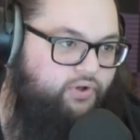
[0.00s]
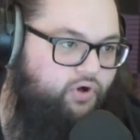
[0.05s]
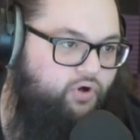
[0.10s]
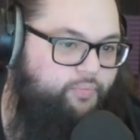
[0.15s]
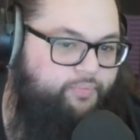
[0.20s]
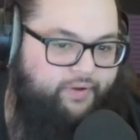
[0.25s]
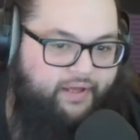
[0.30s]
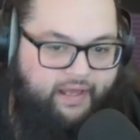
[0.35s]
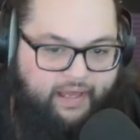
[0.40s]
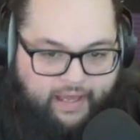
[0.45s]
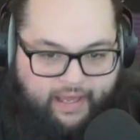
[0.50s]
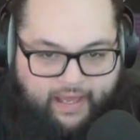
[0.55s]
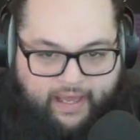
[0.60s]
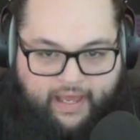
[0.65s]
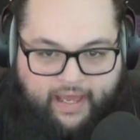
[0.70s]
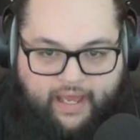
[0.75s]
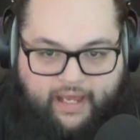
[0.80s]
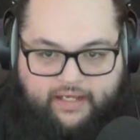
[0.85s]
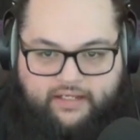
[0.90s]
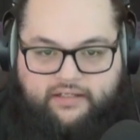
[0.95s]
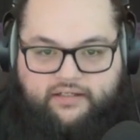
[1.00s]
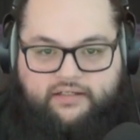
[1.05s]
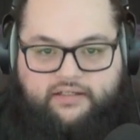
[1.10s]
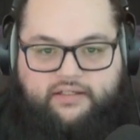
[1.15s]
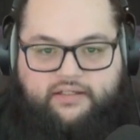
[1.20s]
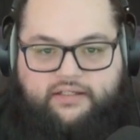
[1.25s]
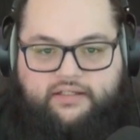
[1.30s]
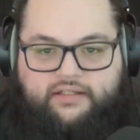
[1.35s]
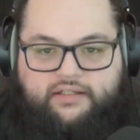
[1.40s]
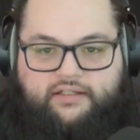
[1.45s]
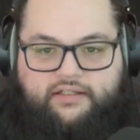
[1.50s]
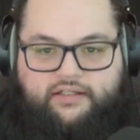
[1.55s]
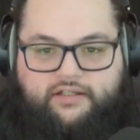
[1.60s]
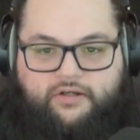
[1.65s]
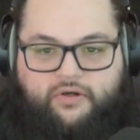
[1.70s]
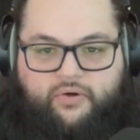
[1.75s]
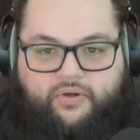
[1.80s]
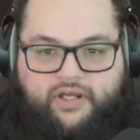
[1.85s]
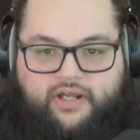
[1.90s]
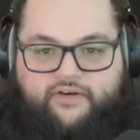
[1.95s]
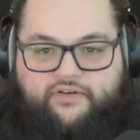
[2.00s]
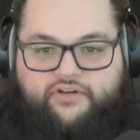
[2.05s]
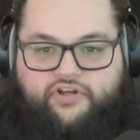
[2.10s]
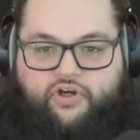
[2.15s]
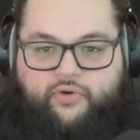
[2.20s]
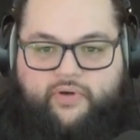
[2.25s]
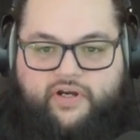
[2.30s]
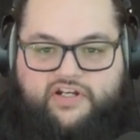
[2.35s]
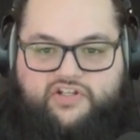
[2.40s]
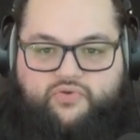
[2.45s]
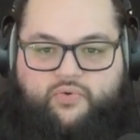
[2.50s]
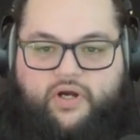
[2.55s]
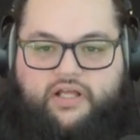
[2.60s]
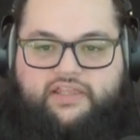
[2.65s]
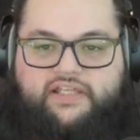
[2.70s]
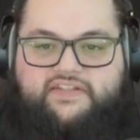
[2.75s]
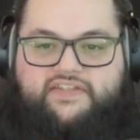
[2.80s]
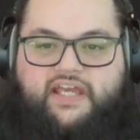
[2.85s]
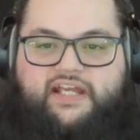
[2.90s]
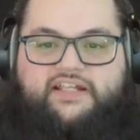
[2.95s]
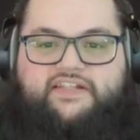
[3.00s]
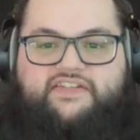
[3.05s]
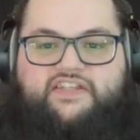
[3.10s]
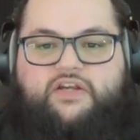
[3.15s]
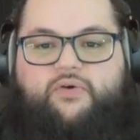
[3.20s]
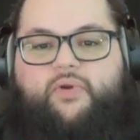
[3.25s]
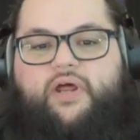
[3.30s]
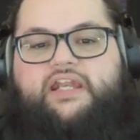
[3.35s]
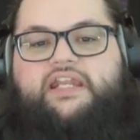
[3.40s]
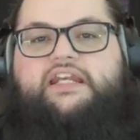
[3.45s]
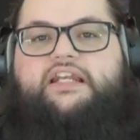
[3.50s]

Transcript: go back and go down on careers. Well, at least I can see what I